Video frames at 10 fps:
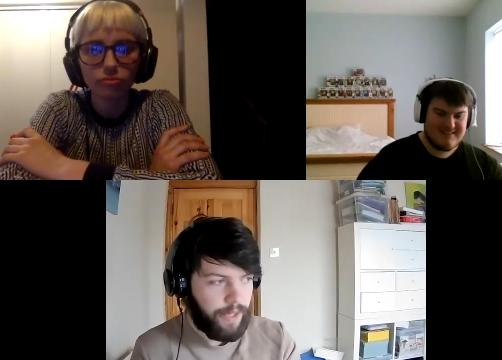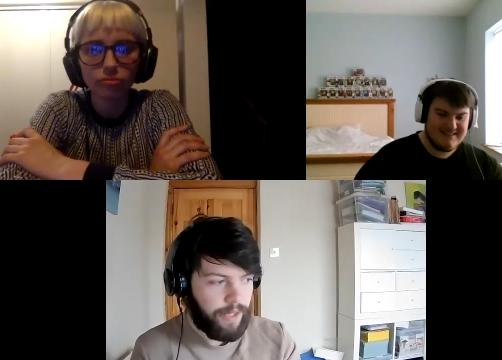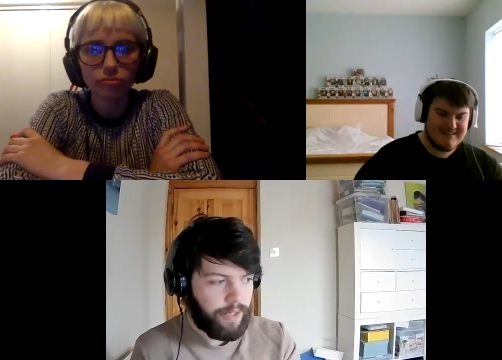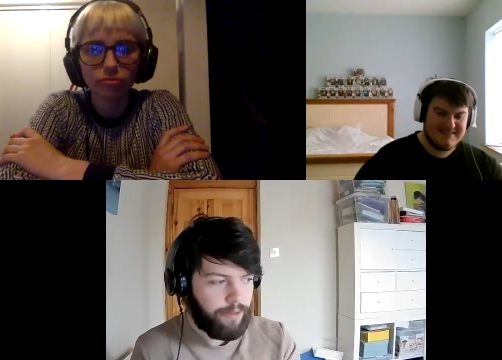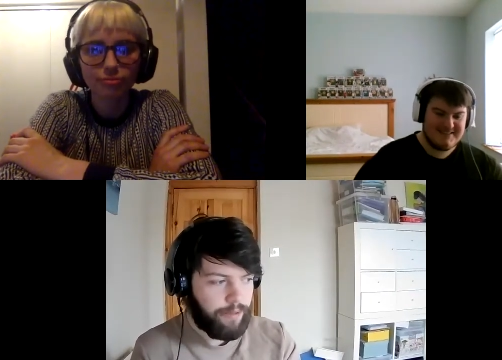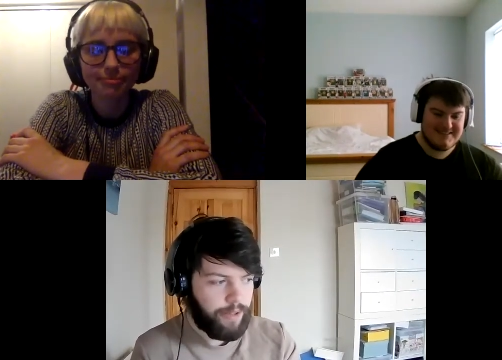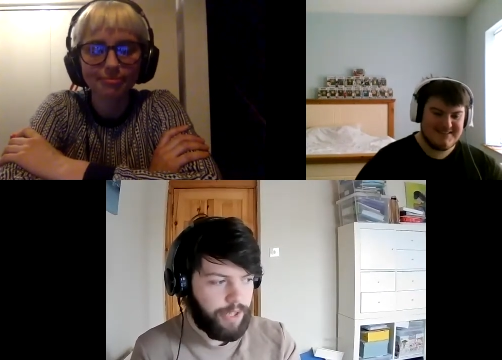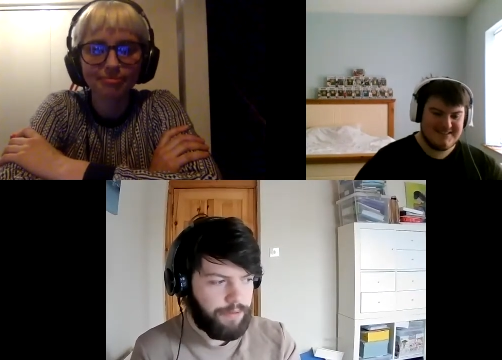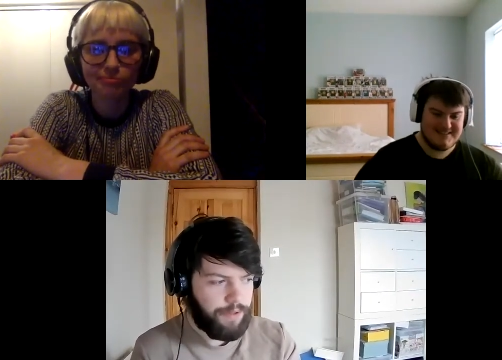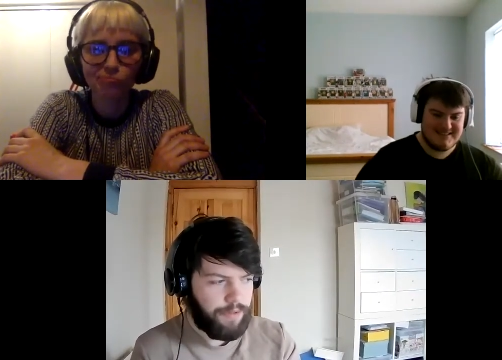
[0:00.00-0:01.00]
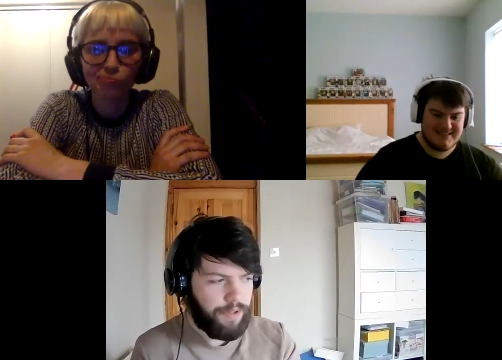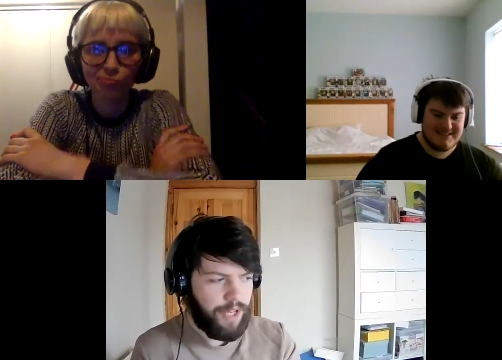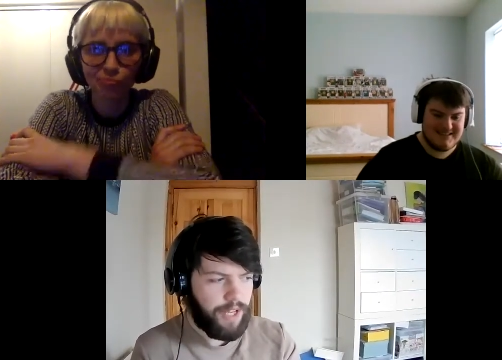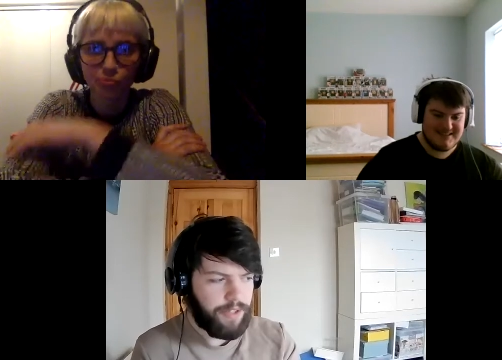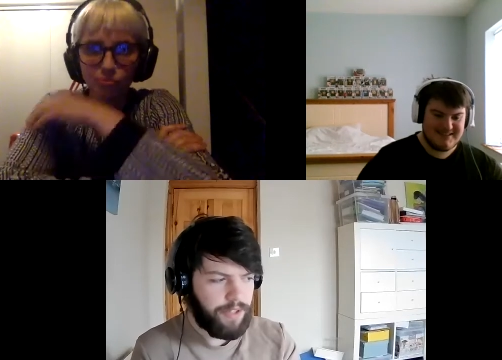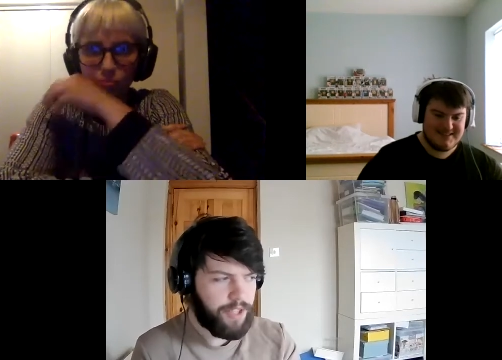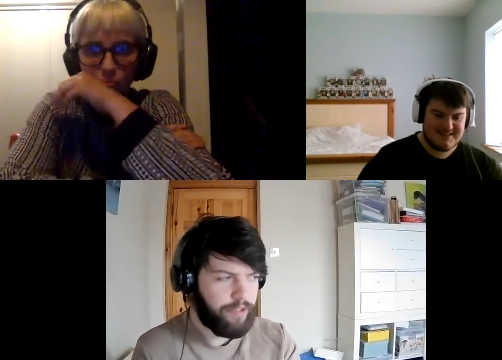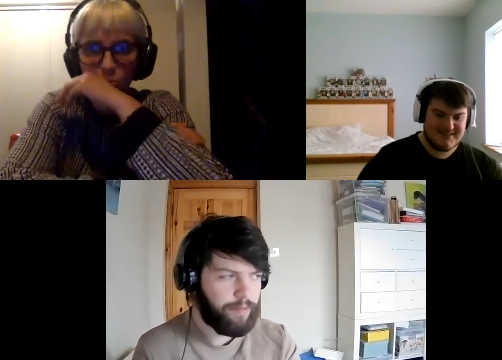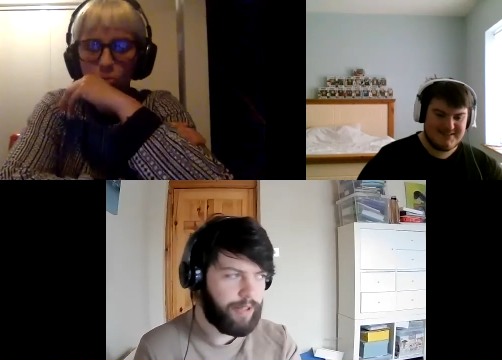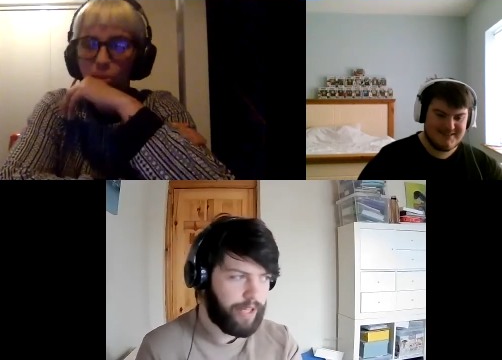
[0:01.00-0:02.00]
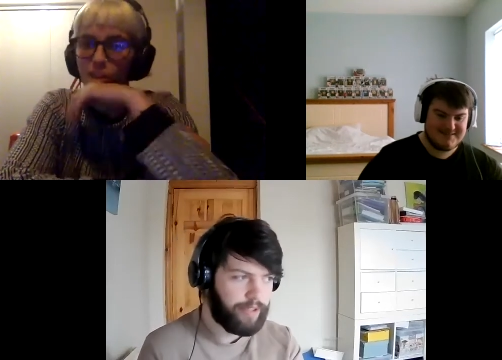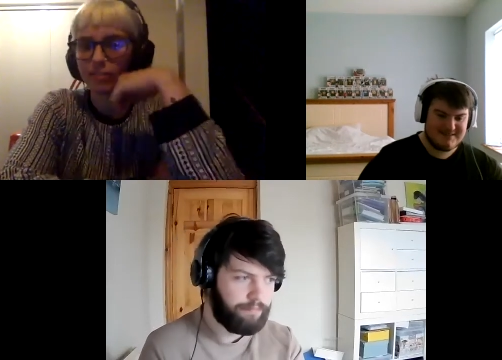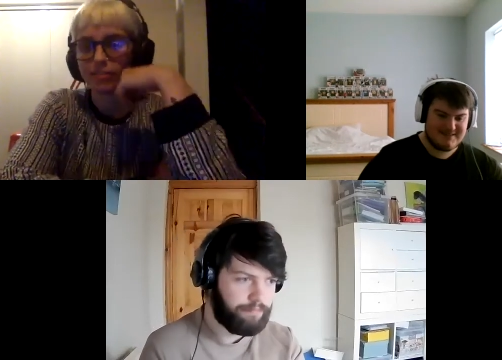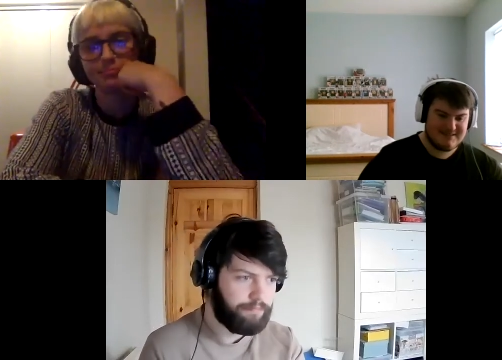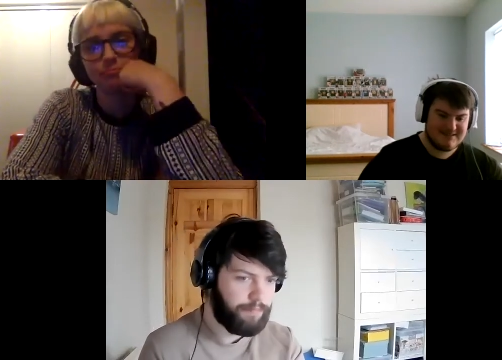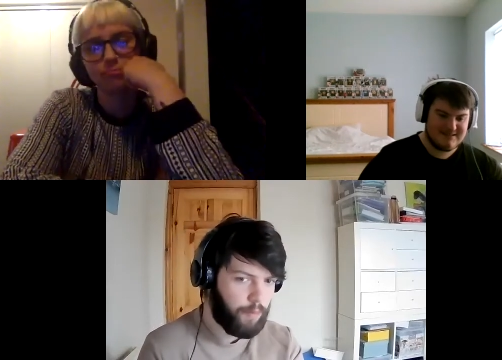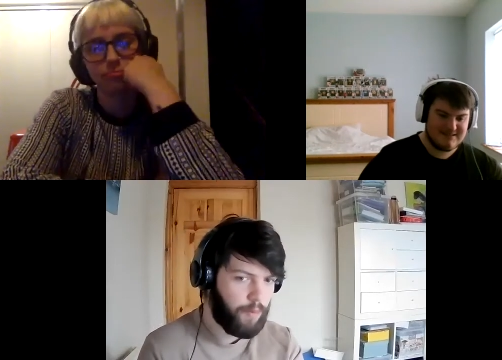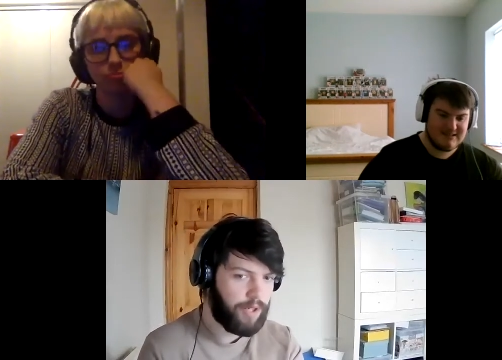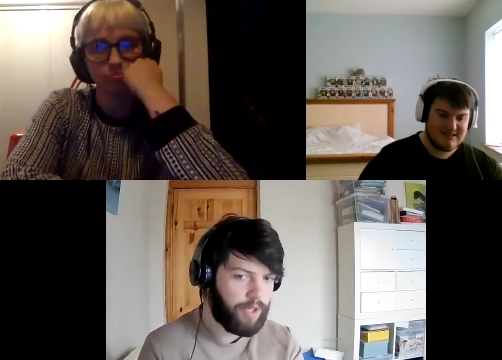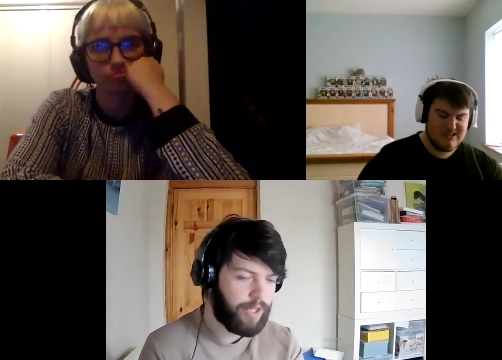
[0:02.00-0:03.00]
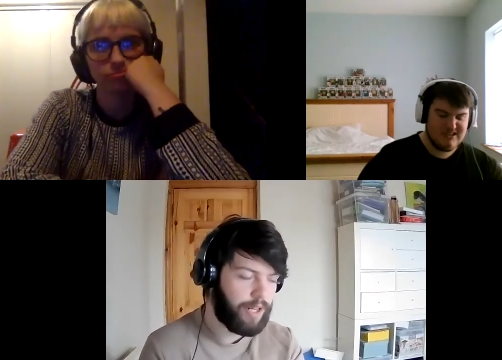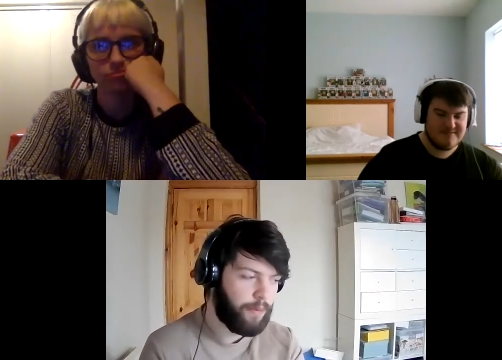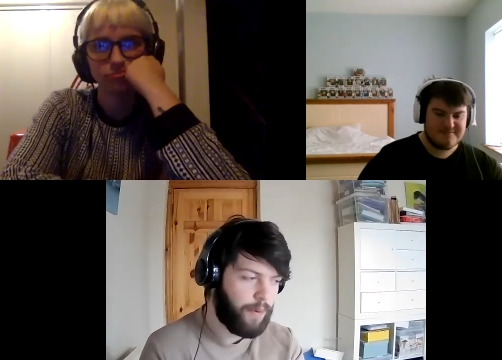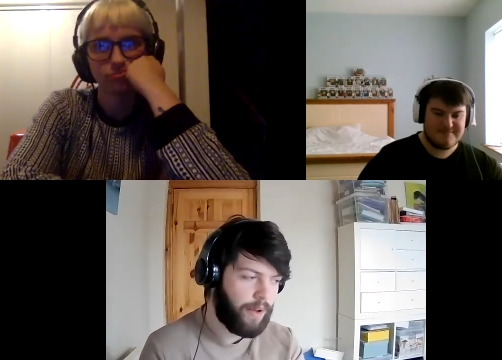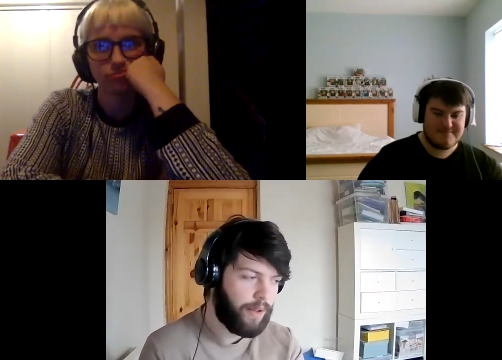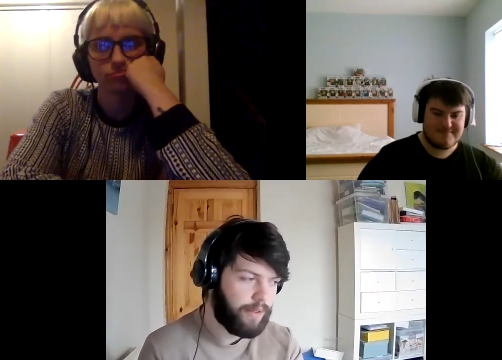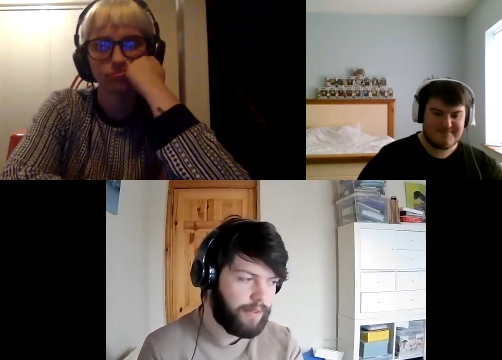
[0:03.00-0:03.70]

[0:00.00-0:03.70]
Speaker 1: Like, if the actors have been like working there a while,